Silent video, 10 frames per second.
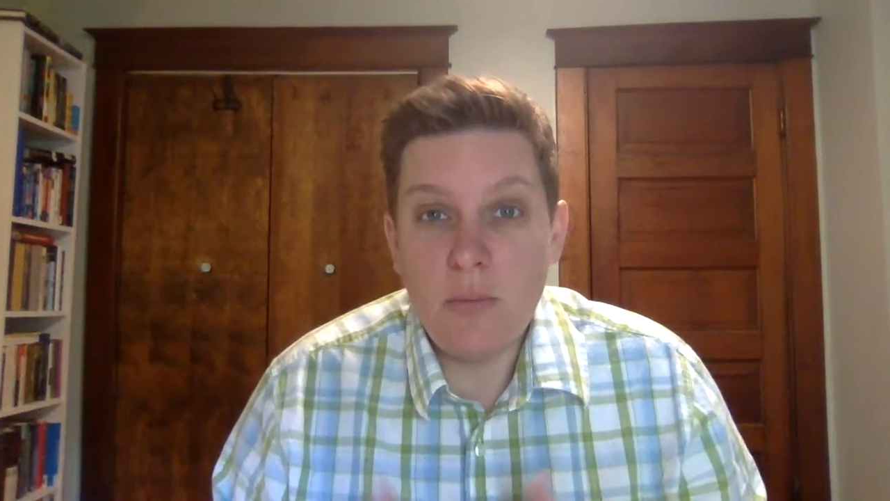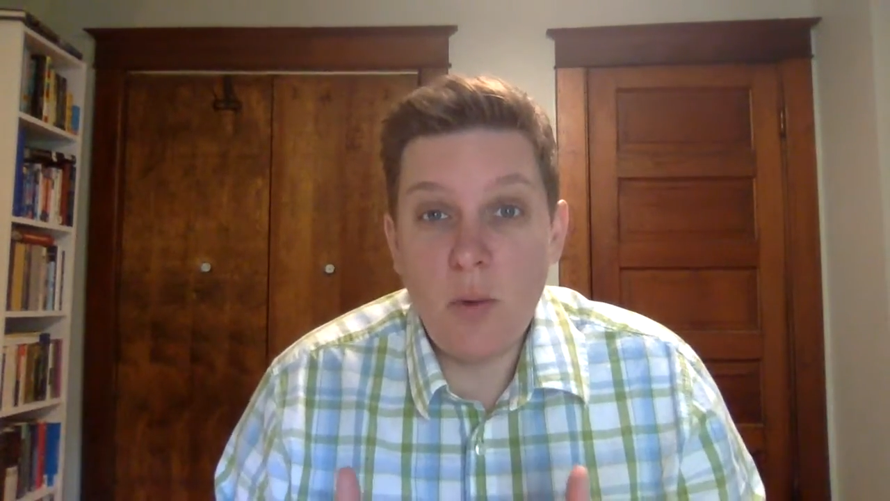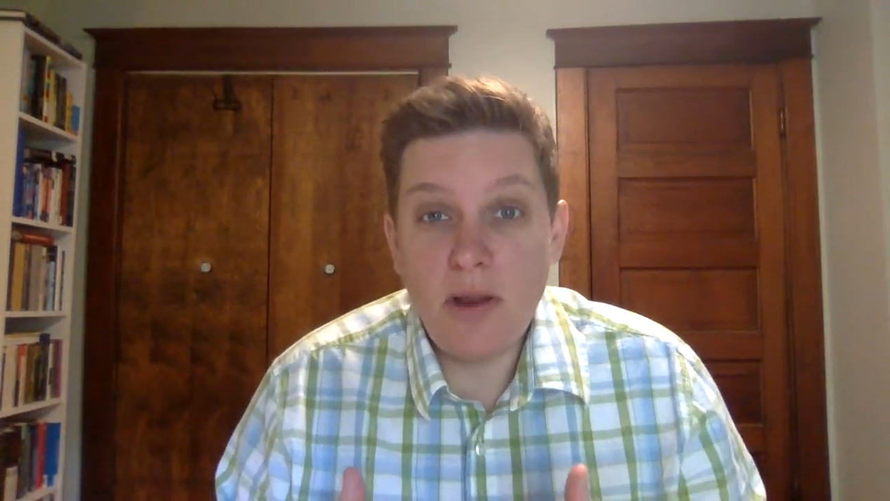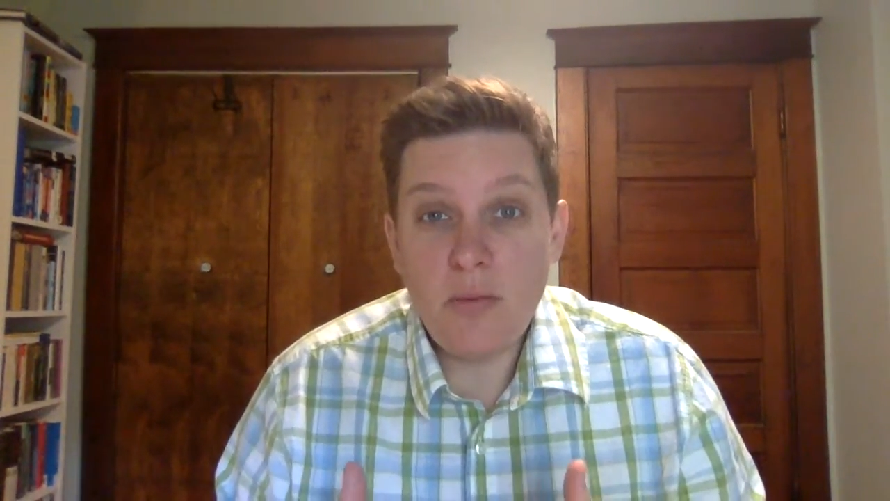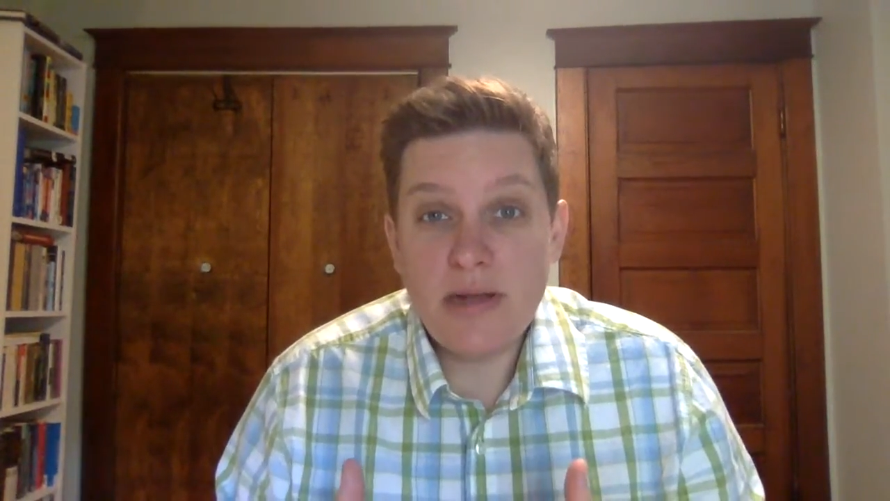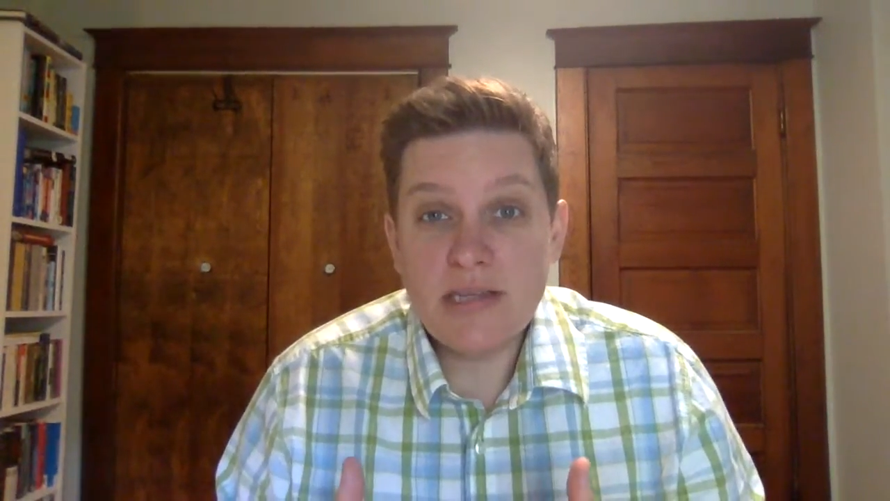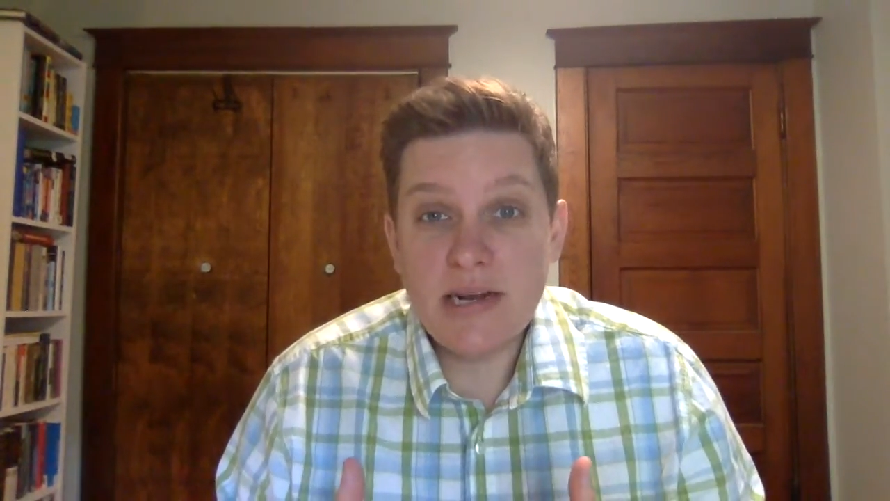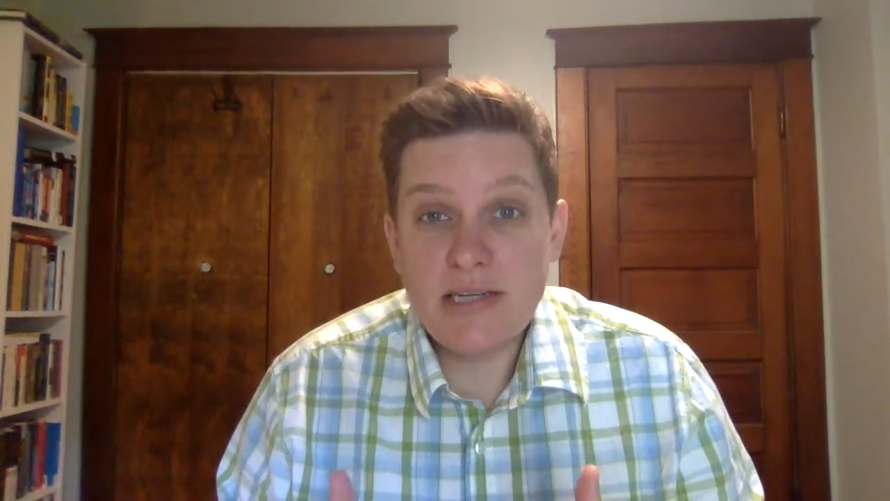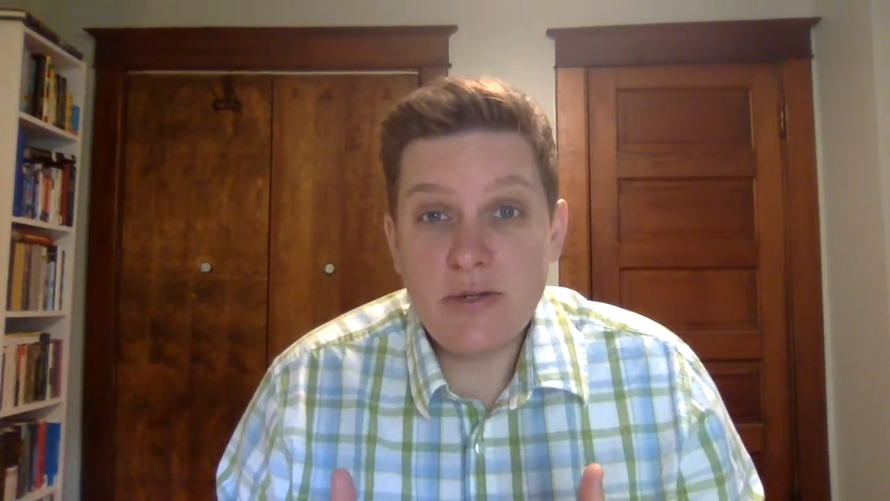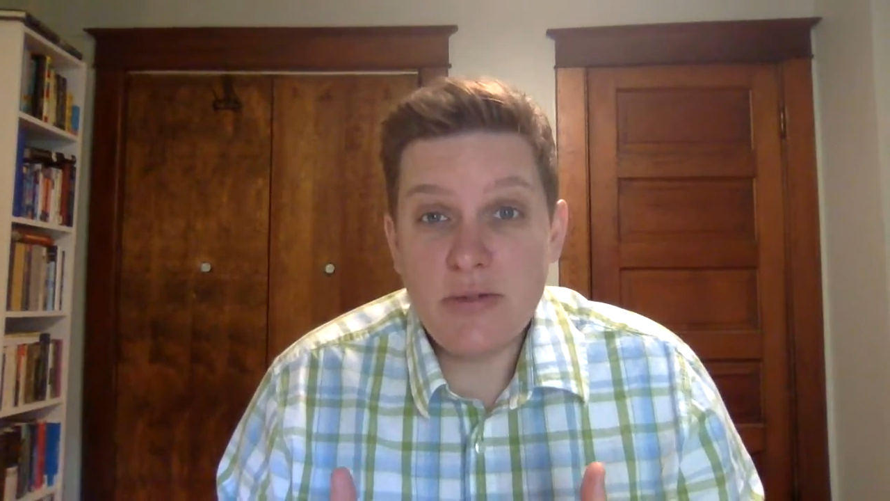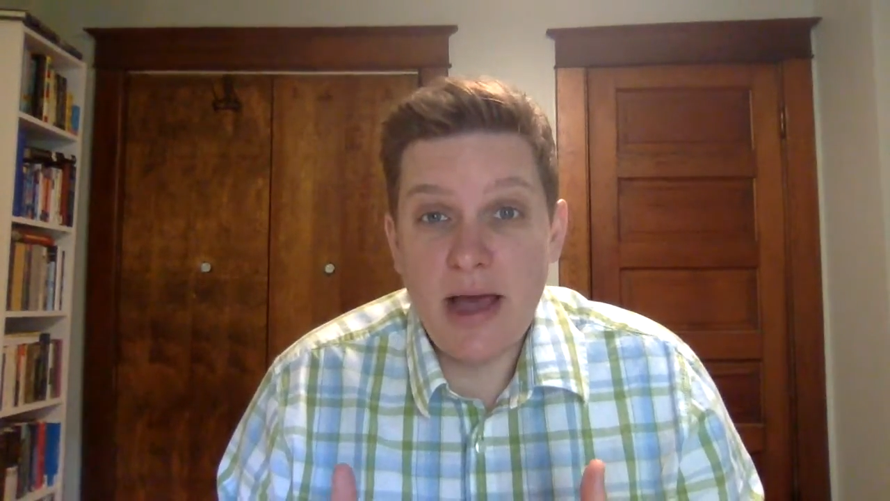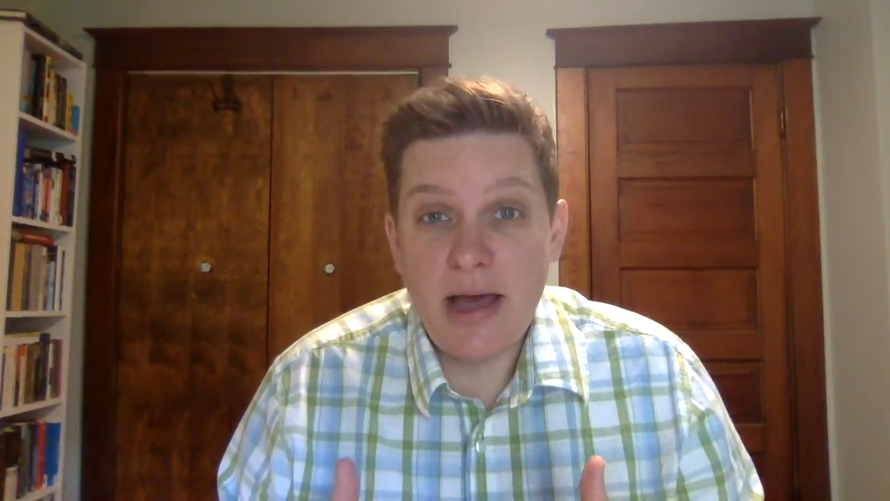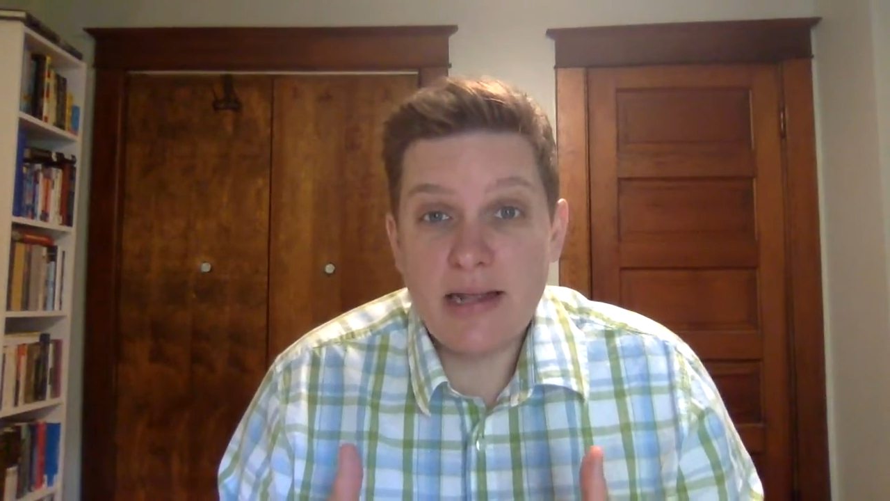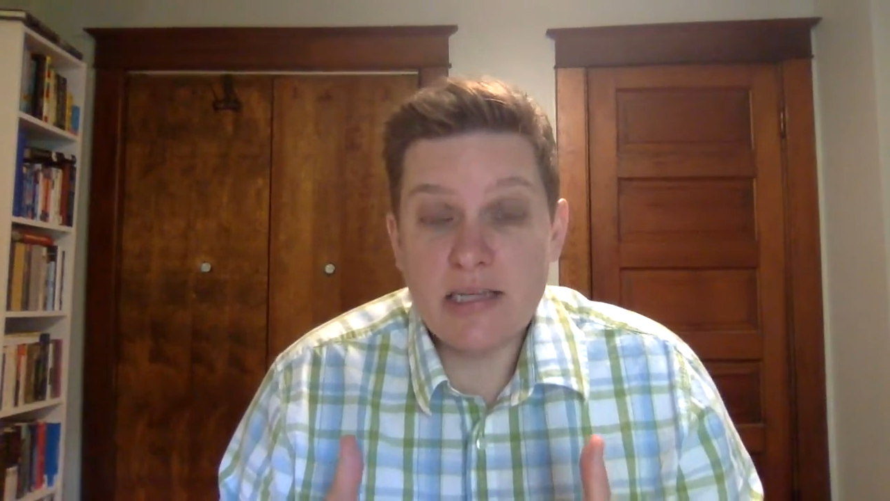One of the ways that I do that